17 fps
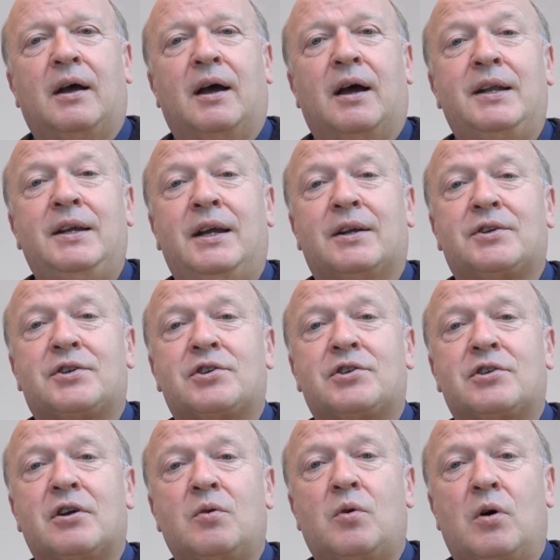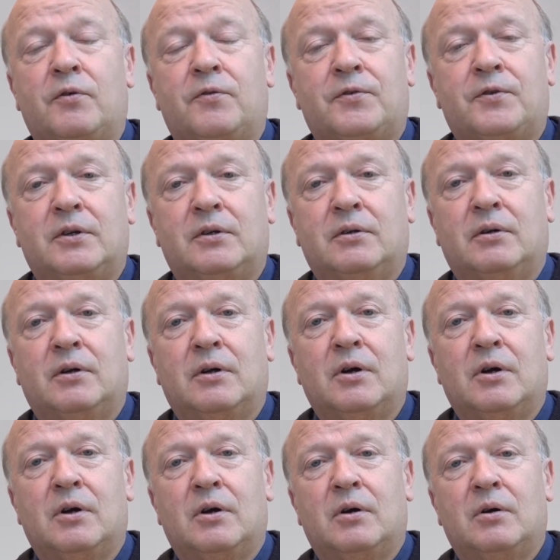And yet so often
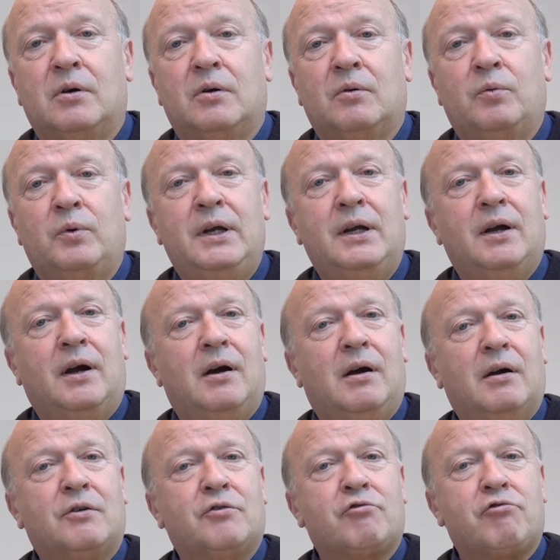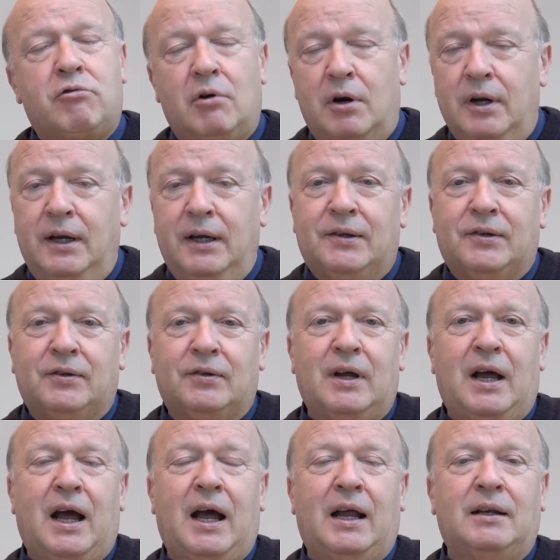we are trite
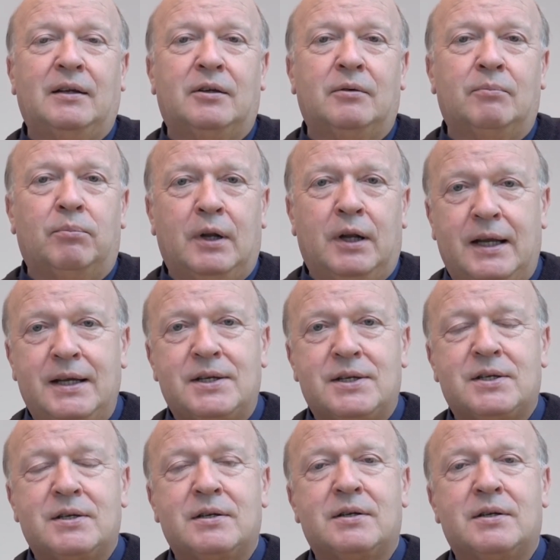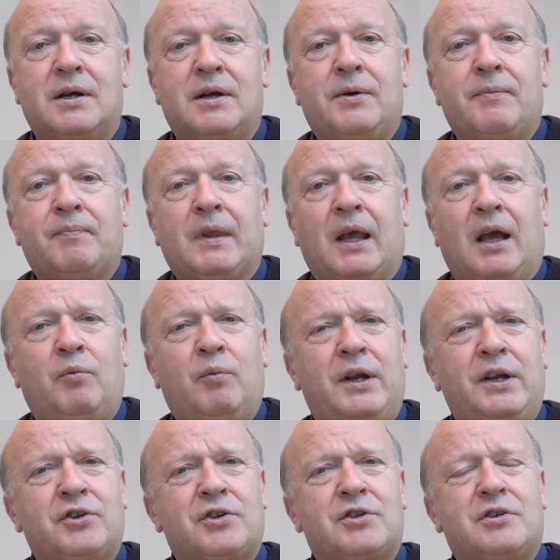and complacent, and
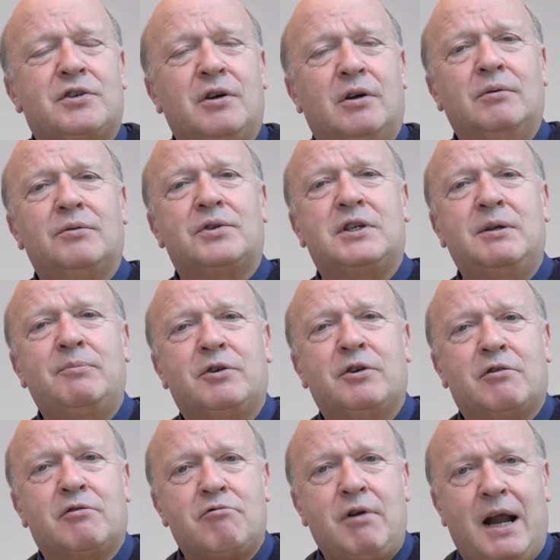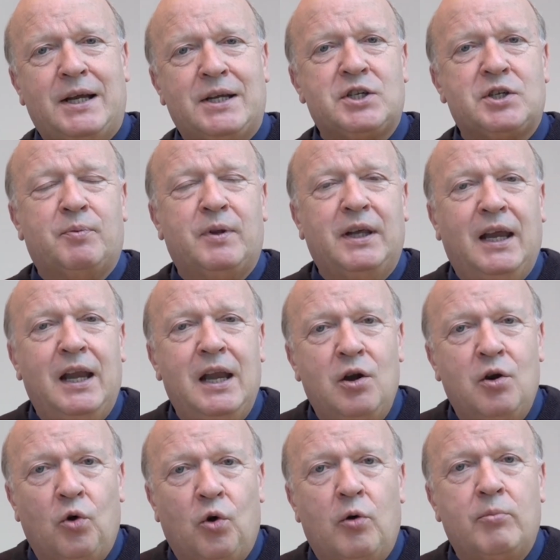we just don't seem to grasp the
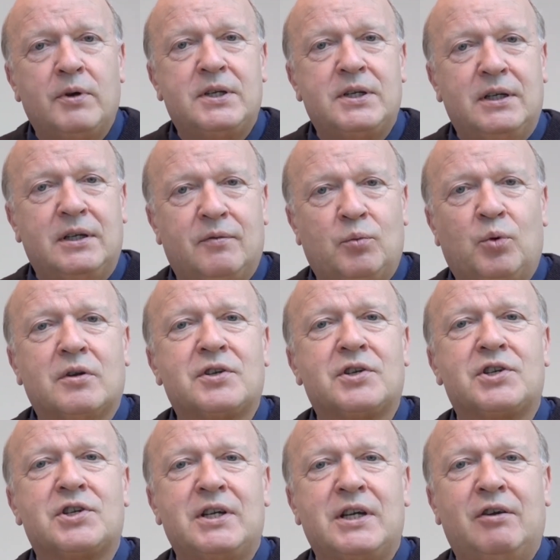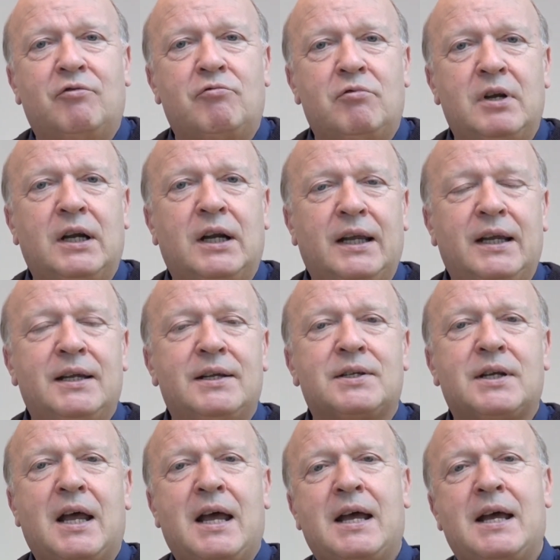enormity of what sin really
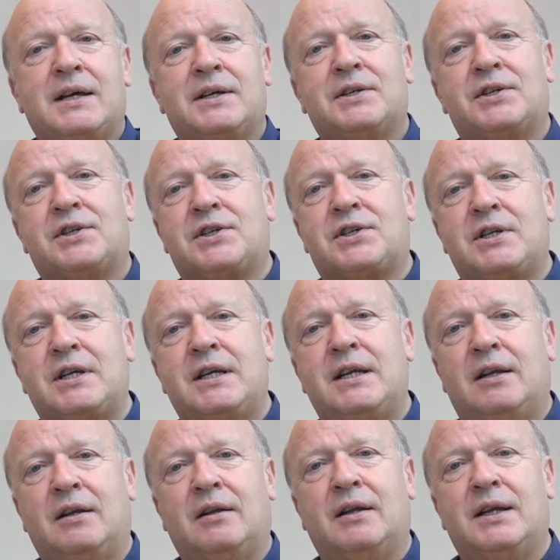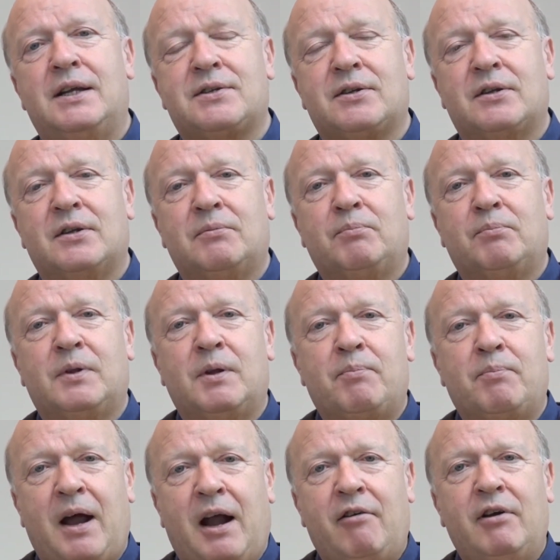is. Sin is the
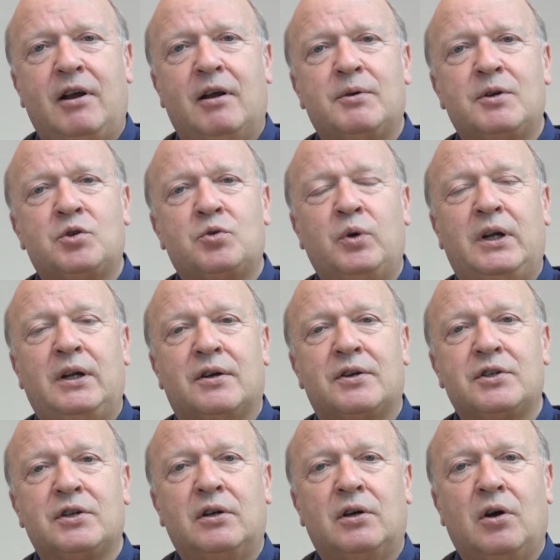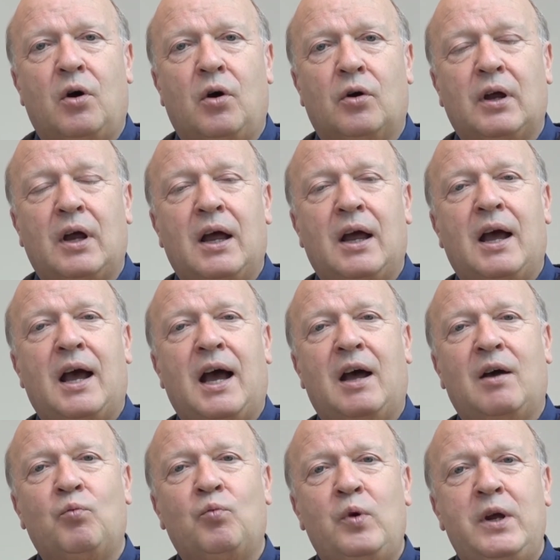barrier between us and God,
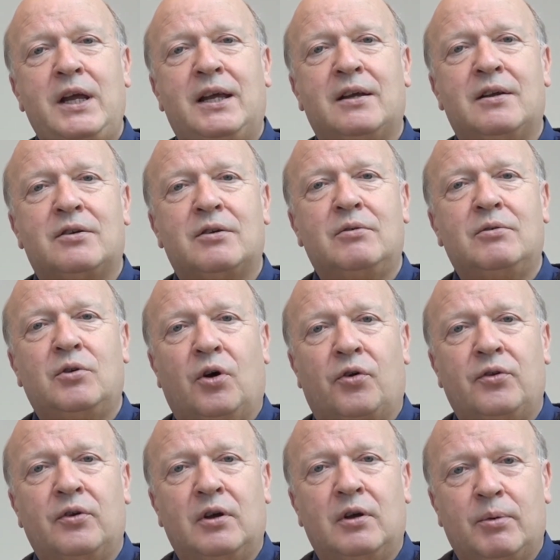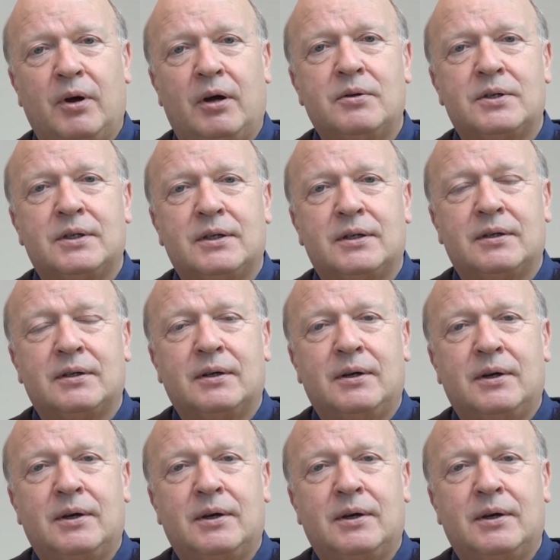and we can do nothing about it.